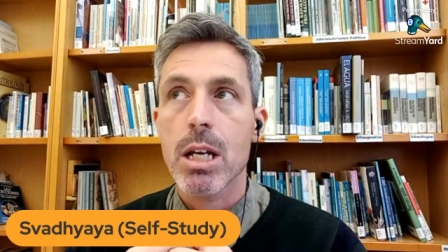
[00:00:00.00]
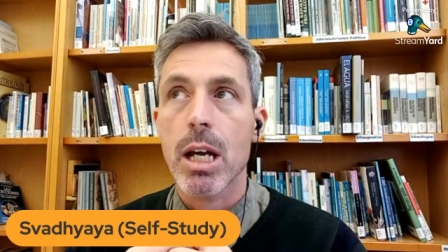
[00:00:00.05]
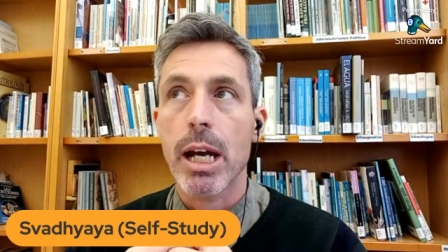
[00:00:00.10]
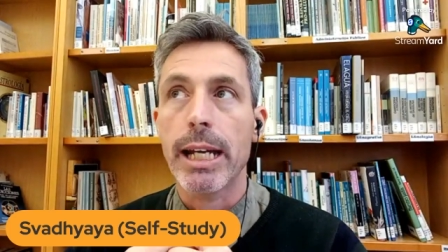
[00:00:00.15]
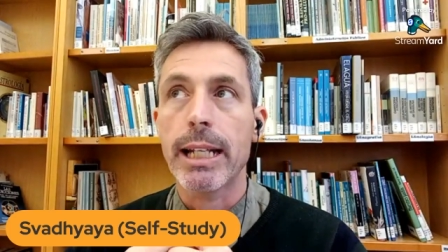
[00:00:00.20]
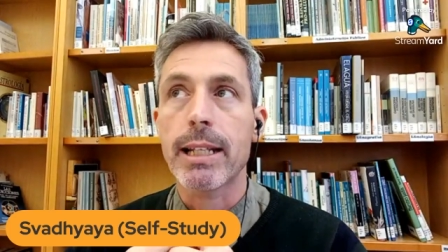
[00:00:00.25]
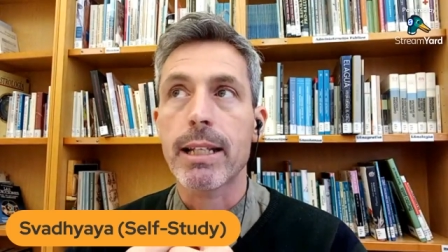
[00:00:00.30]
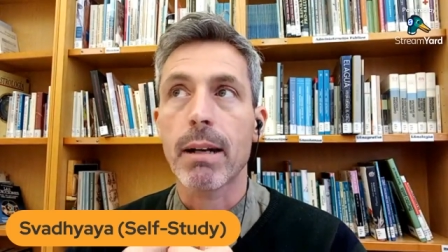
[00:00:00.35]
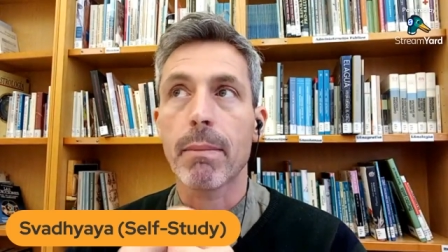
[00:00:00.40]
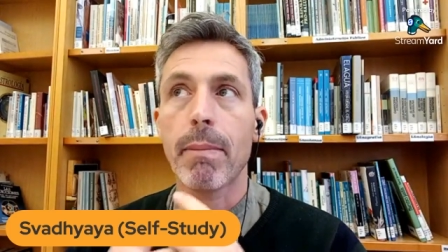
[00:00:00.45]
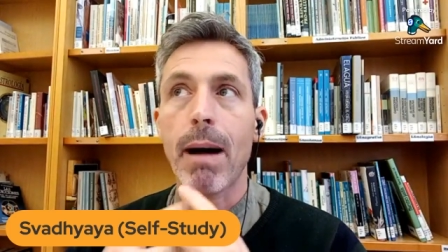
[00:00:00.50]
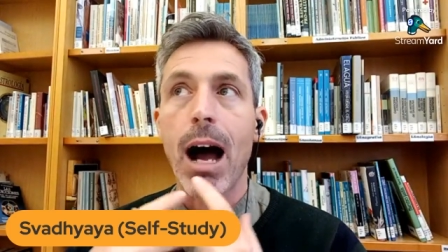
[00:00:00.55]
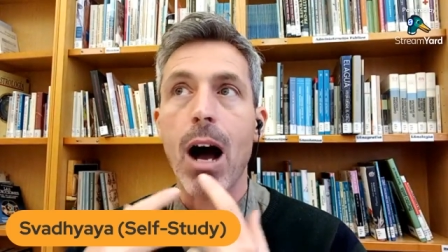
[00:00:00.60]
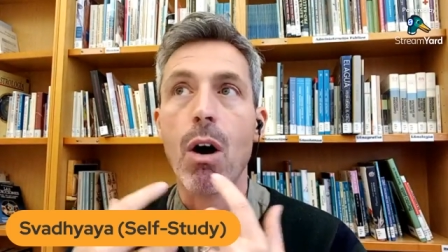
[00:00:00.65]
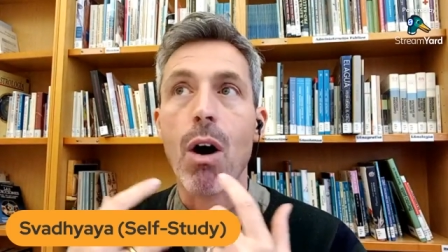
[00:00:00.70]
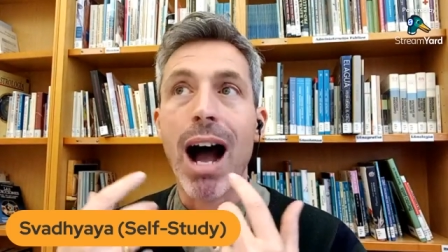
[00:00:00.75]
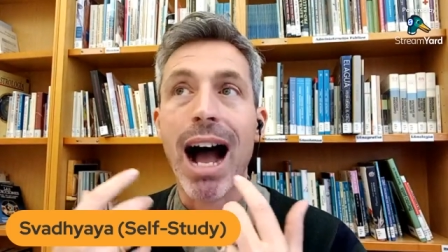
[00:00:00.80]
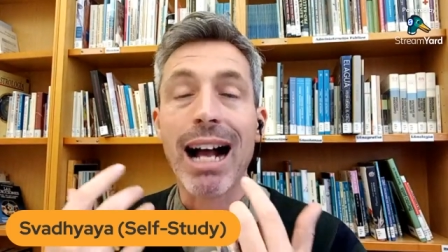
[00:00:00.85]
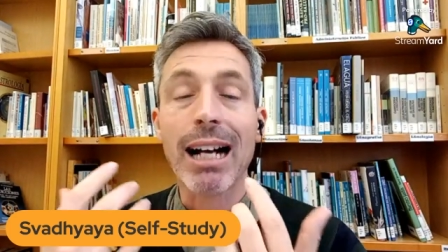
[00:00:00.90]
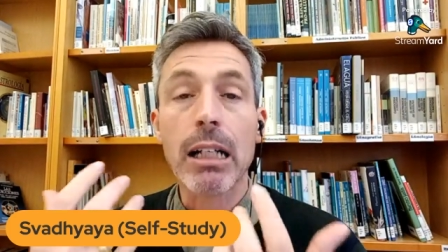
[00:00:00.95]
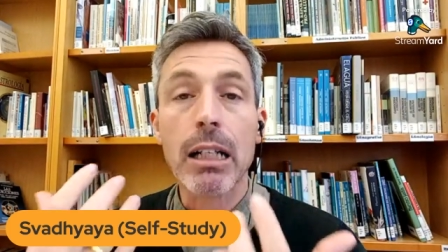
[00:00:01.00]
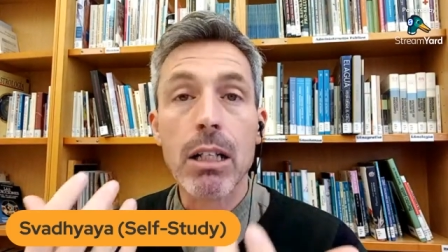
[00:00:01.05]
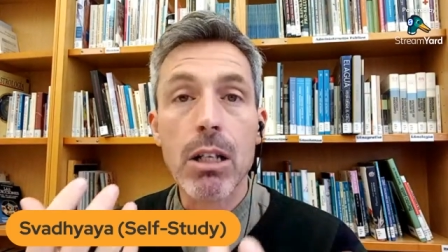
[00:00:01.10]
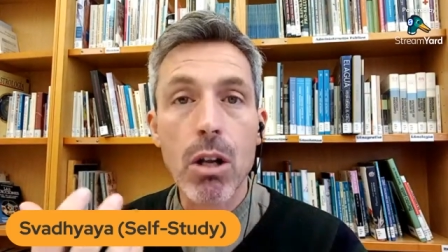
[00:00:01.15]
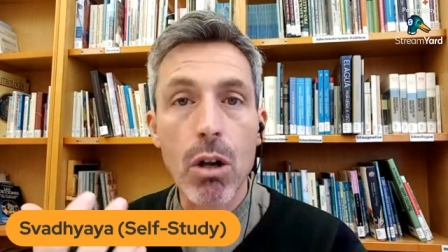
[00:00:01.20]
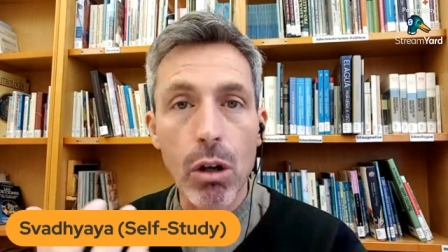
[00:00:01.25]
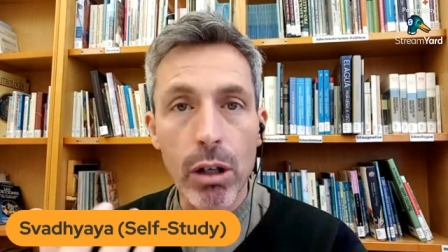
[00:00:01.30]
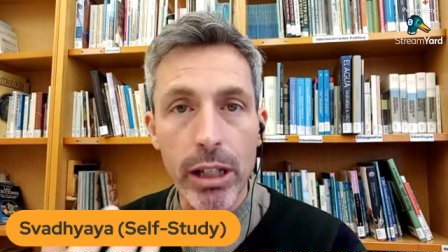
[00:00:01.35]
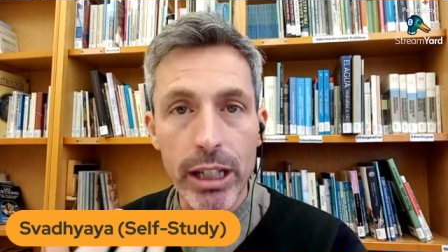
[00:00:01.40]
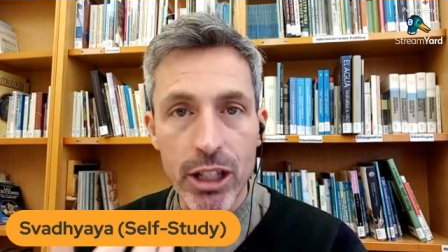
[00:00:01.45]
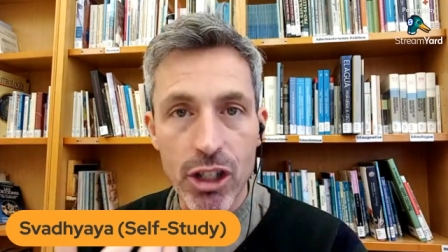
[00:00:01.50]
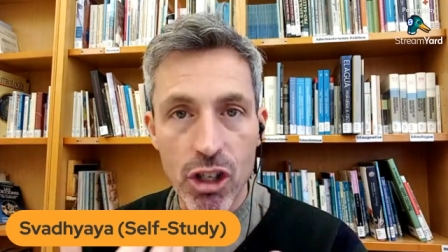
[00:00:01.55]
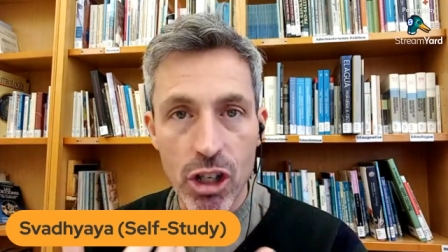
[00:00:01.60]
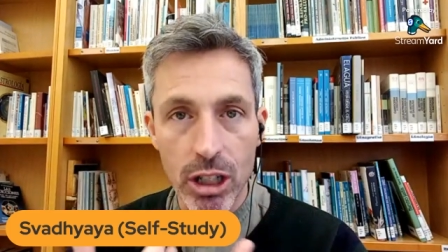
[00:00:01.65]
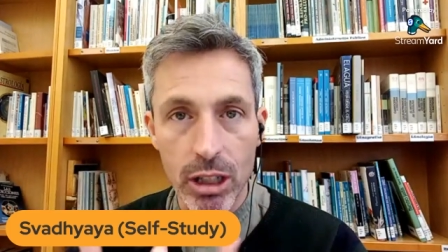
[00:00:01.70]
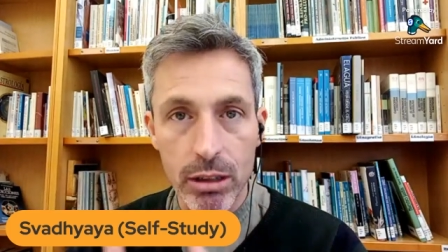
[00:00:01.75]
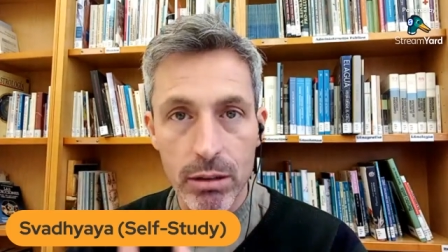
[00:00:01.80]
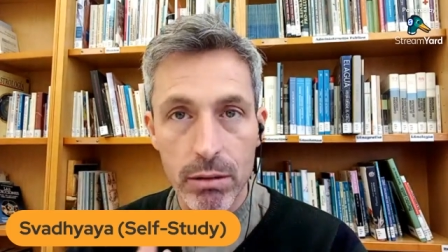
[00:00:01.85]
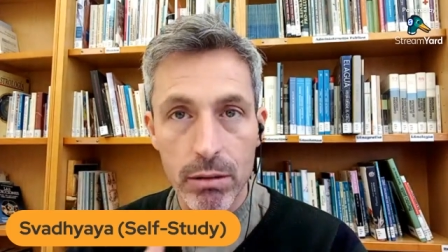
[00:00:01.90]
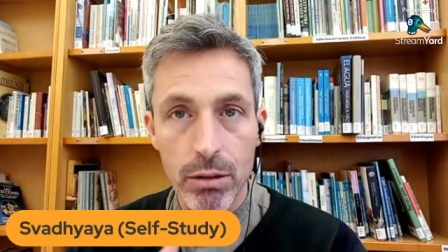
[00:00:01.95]
it's about
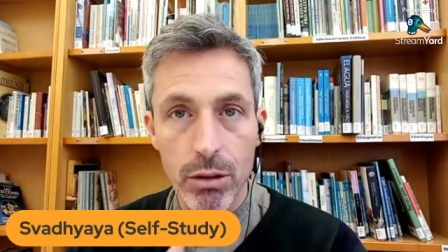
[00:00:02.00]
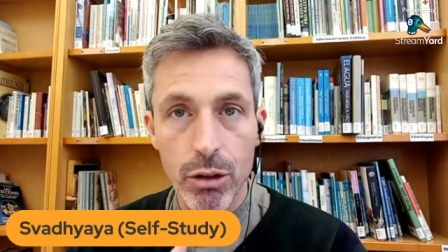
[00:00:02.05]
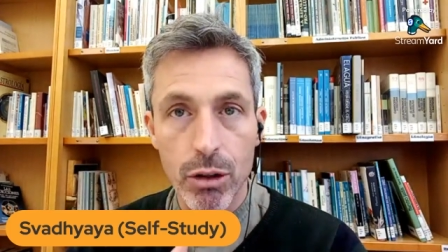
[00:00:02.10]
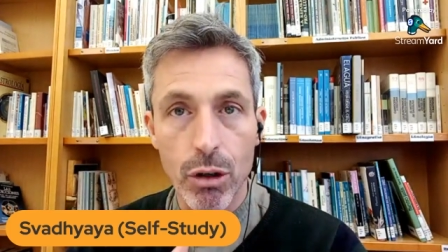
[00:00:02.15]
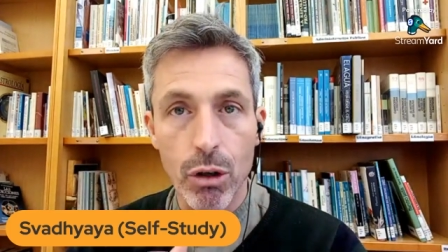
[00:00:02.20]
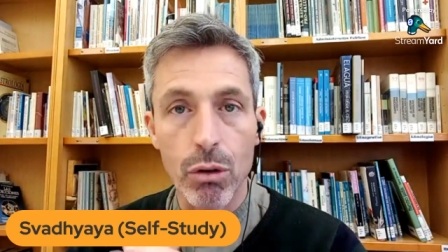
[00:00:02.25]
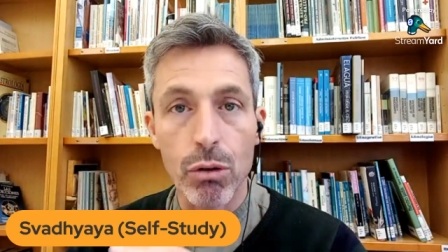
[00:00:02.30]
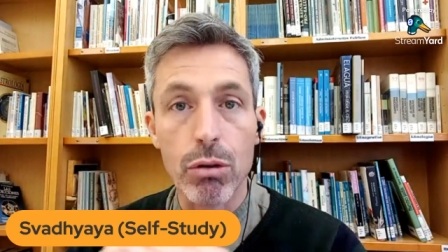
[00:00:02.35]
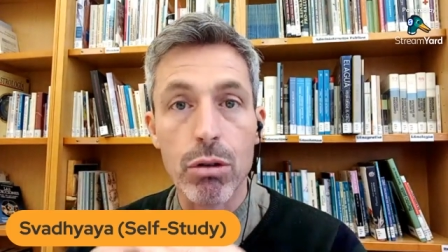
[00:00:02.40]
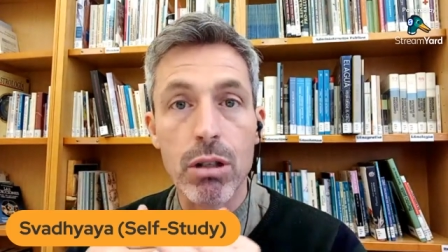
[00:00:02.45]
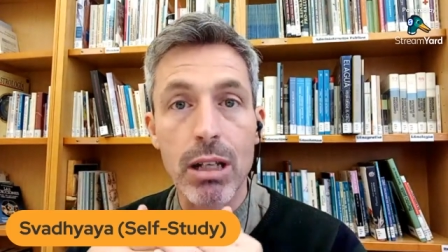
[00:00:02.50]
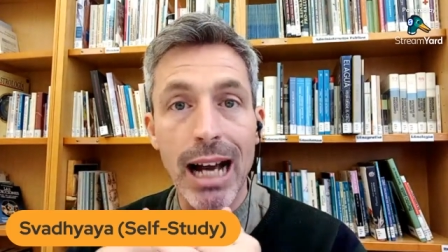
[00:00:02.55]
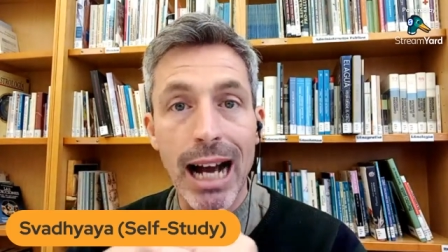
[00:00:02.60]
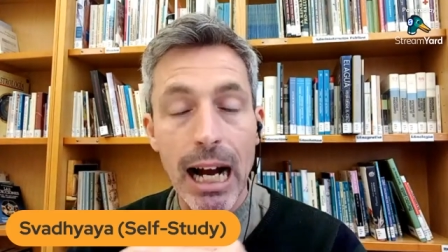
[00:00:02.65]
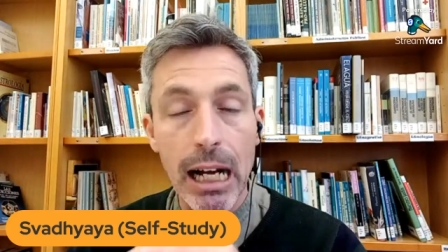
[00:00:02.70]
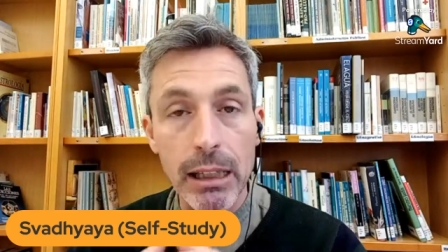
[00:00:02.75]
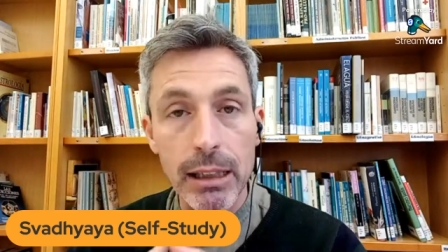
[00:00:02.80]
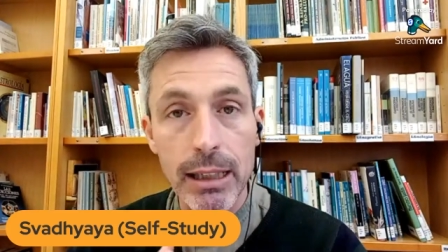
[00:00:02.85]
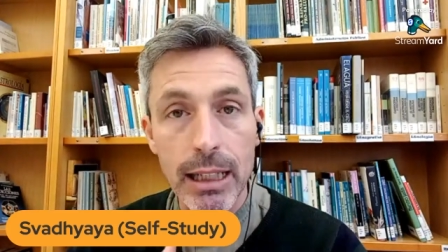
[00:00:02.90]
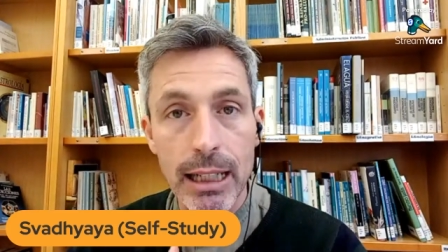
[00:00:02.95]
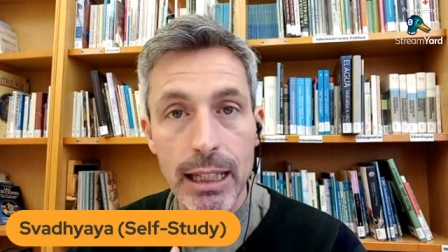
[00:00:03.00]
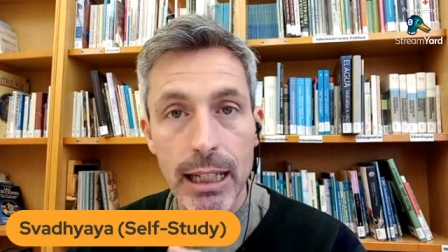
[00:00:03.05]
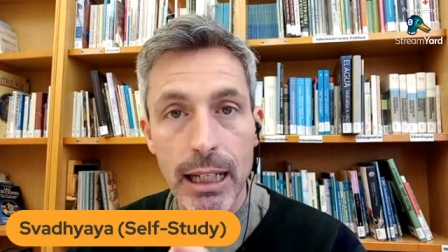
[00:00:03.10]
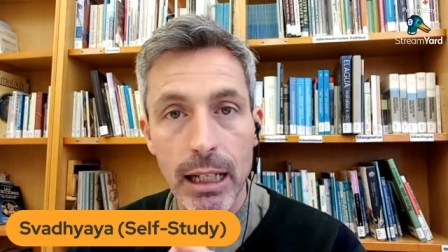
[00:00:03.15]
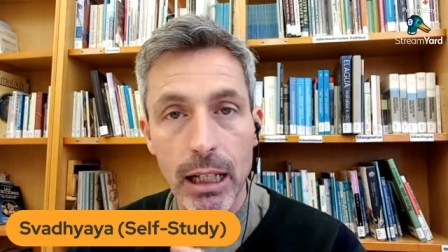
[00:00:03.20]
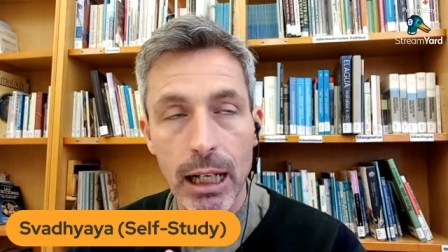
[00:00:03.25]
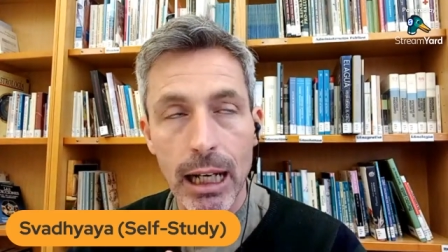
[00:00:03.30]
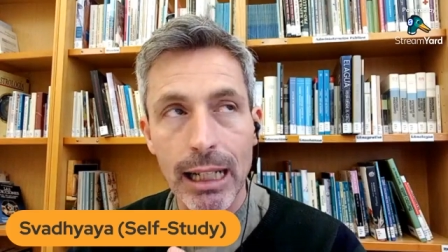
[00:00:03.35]
acknowledging those under